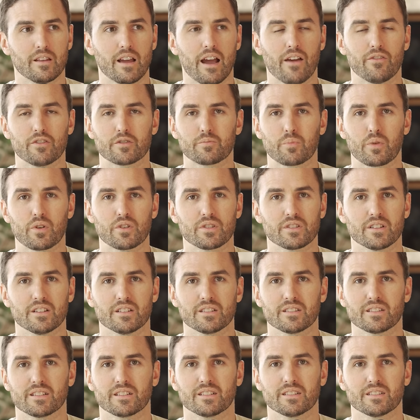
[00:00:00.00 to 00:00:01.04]
average person
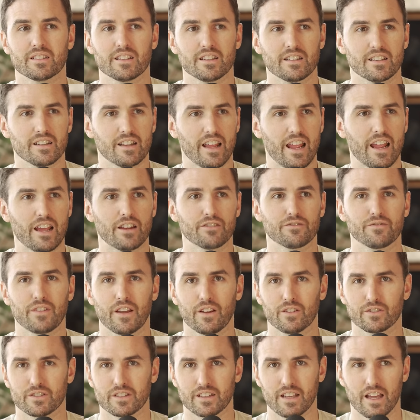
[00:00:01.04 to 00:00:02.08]
has succeeded and
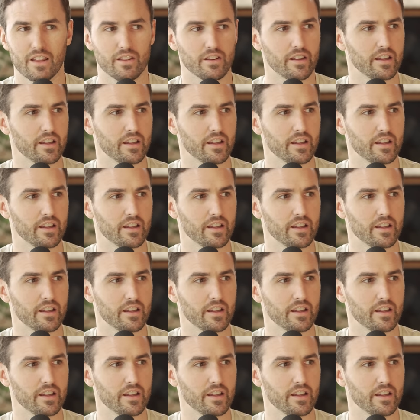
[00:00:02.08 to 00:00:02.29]
failed together.